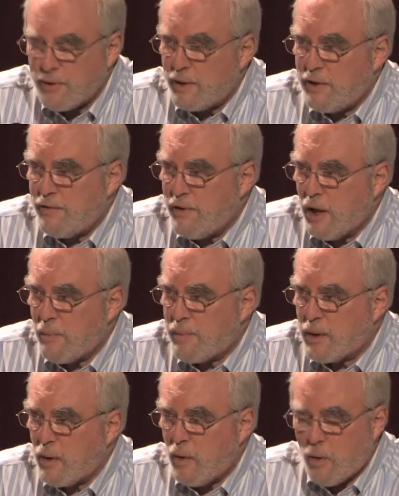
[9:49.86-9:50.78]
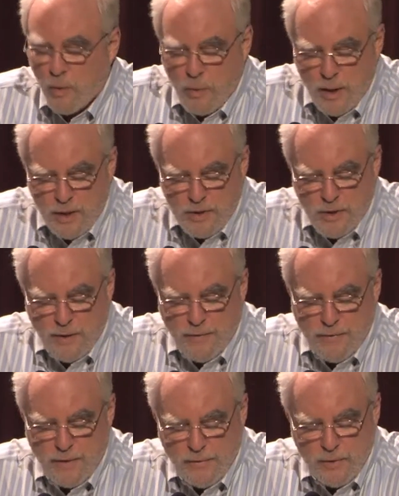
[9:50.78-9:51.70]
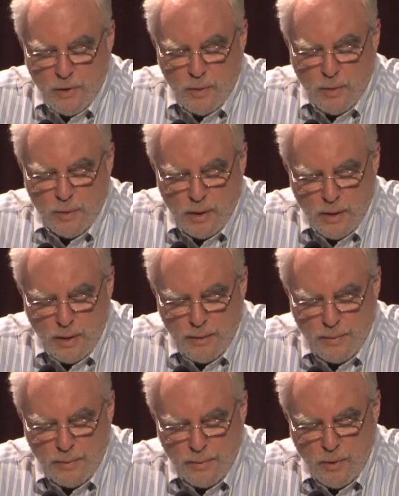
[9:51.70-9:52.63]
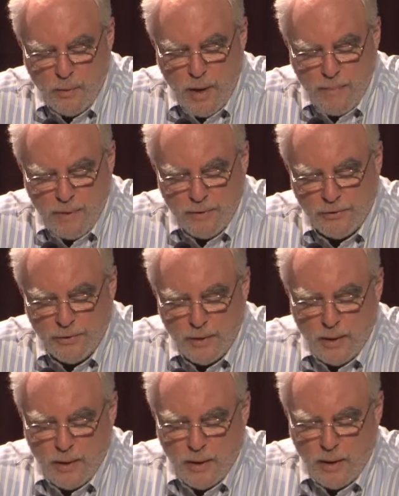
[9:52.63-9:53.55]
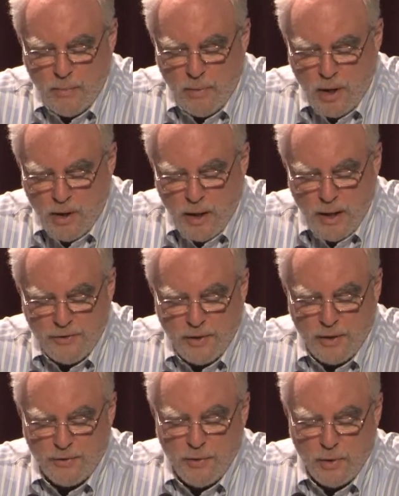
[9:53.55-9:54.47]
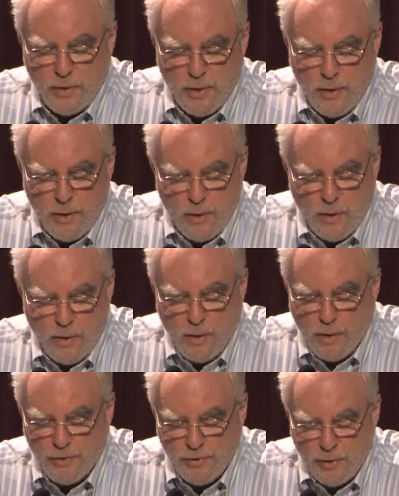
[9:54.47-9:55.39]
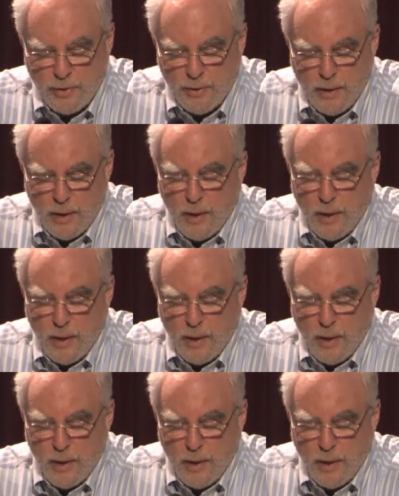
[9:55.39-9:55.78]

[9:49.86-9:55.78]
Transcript: developing a whole range of new weapons, modernizing its nuclear arsenal,